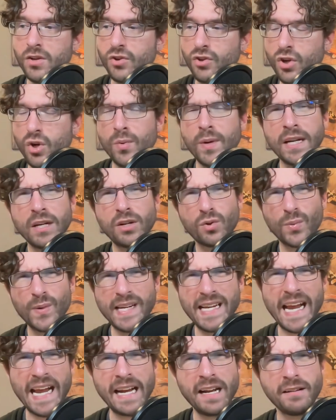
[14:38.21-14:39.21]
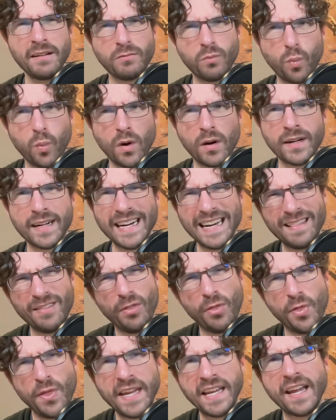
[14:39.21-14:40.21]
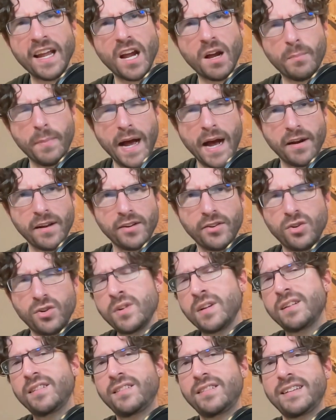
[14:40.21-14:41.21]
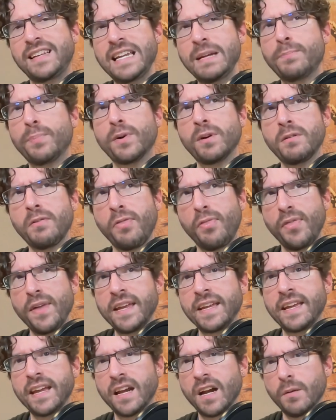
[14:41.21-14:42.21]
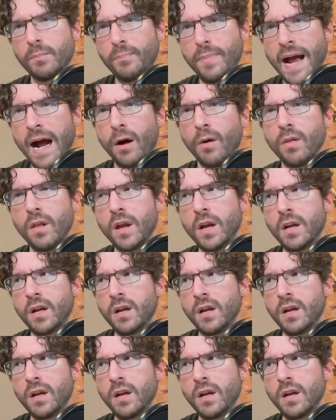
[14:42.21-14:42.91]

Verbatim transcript: doing creative work in thinking about it, doing deeper thinking about